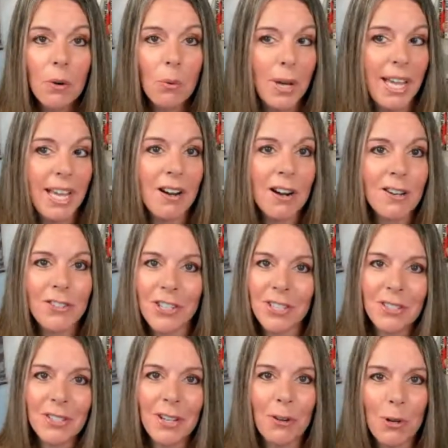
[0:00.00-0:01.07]
We are
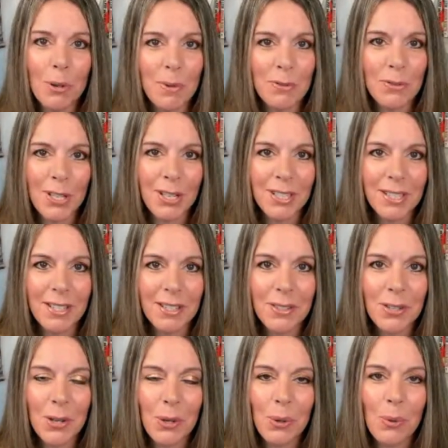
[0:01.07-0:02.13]
just a group of
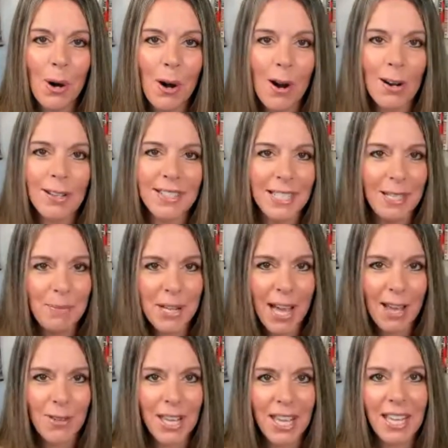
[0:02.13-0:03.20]
citizens who are deep
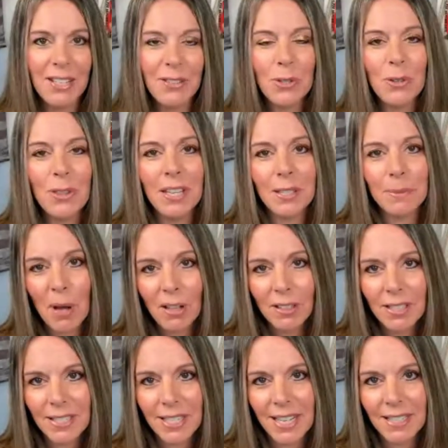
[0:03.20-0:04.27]
diving into these
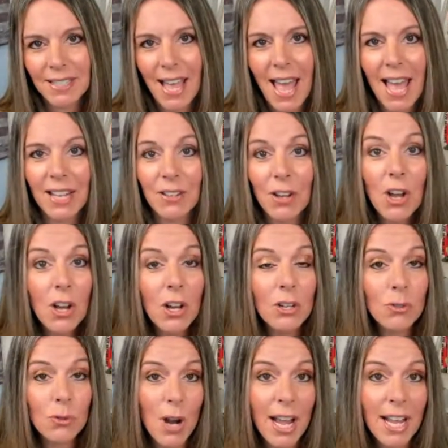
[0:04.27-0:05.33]
policies and
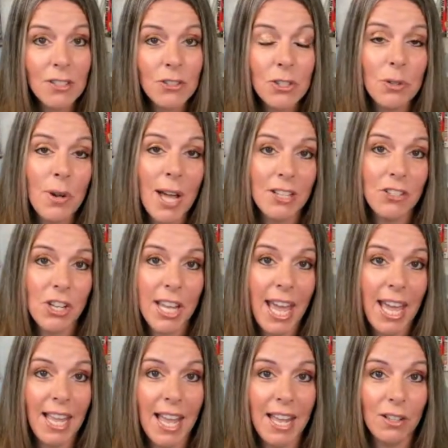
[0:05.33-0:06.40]
trying to
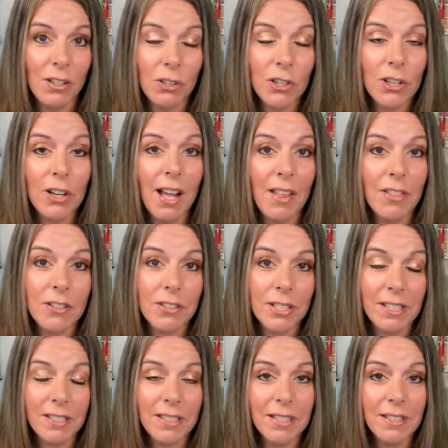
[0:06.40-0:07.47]
educate and alert other
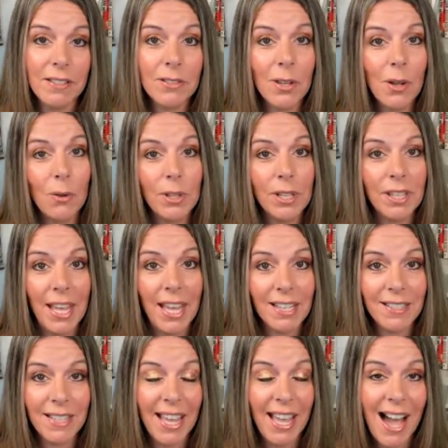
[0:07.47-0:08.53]
citizens so that they
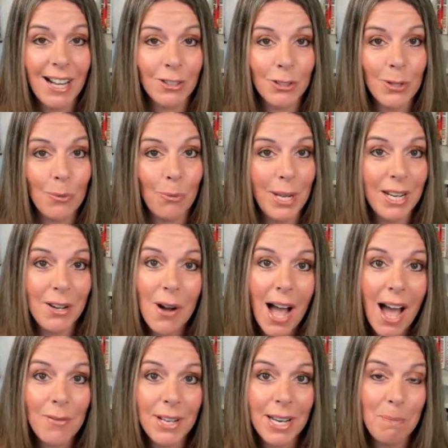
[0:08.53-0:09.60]
can take action. We don't
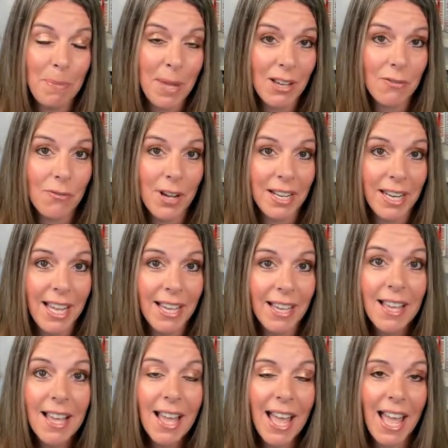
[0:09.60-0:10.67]
have any big
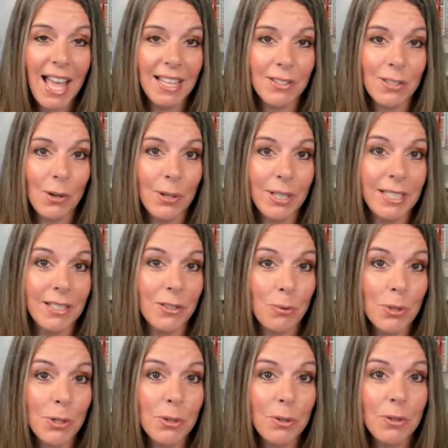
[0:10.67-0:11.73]
funding, and so it is
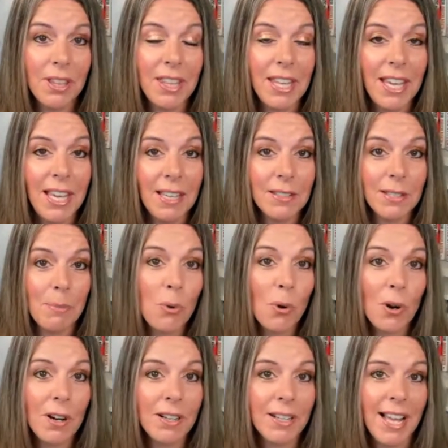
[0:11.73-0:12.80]
through the
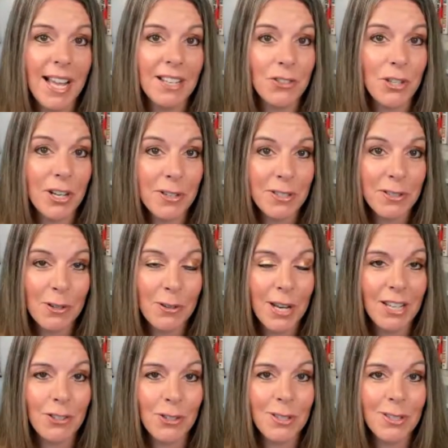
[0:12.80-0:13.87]
support and generous
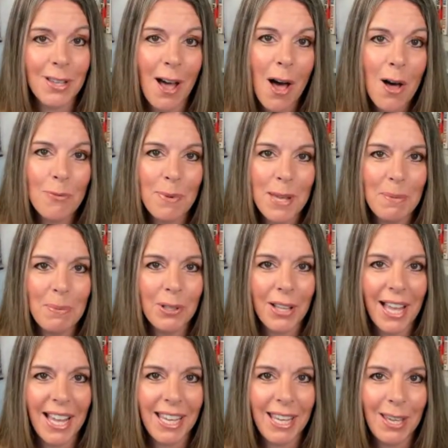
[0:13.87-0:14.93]
donations of people
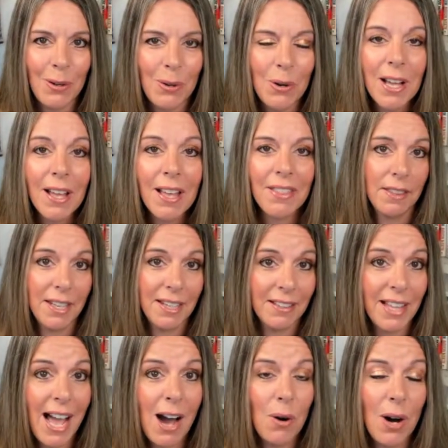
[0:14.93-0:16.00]
like you that
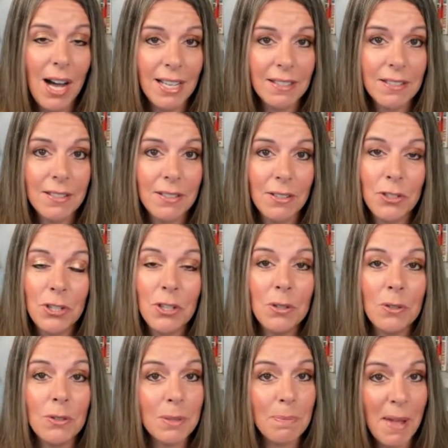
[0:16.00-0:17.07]
allow us
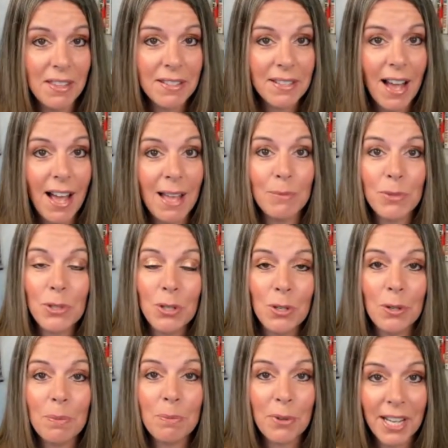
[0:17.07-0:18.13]
to spend the time
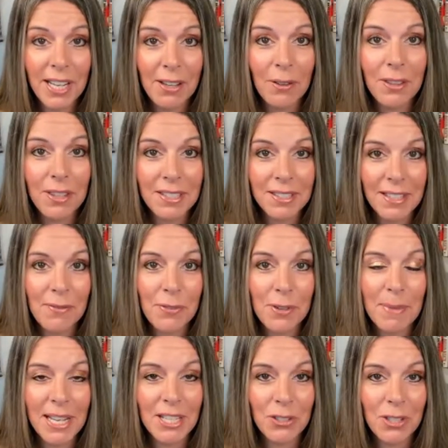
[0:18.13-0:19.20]
to bring you this
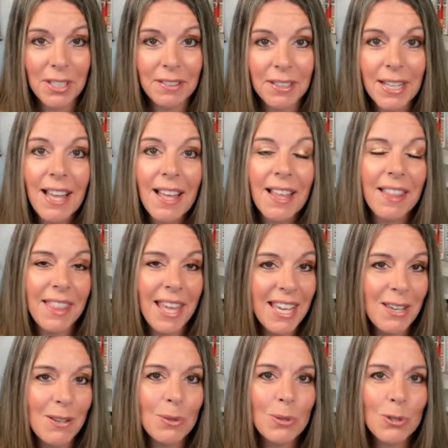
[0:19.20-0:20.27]
information.
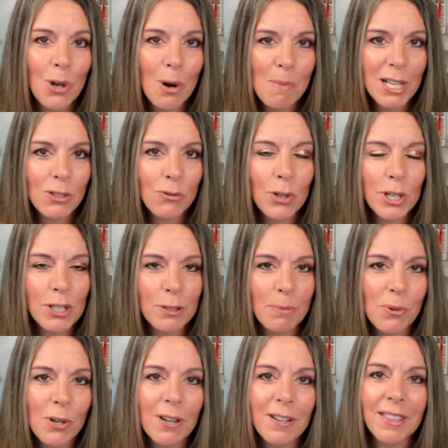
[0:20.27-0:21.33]
Thank you so much for your
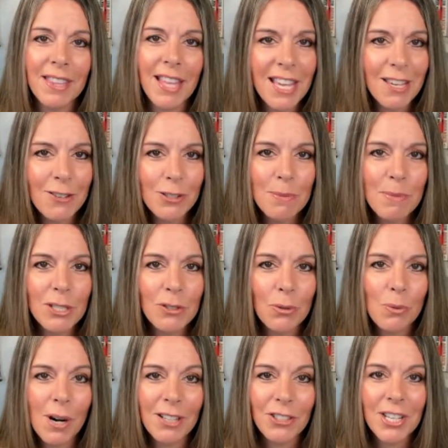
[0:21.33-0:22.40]
support. Thank you so much
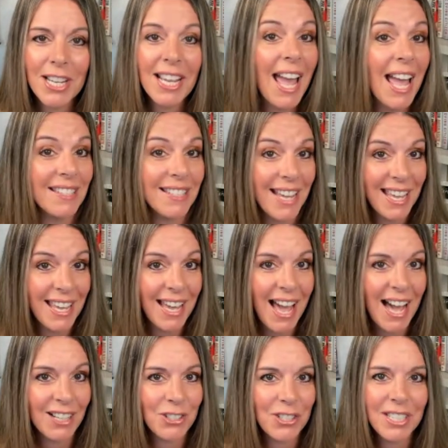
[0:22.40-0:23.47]
for watching and taking
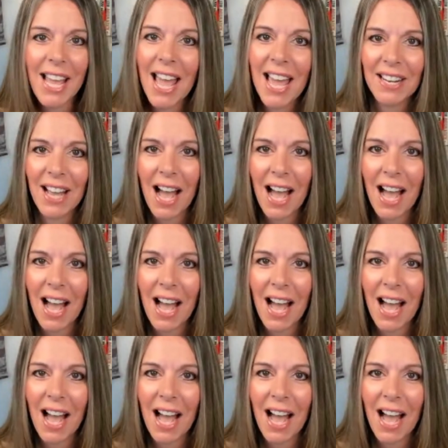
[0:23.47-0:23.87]
action, and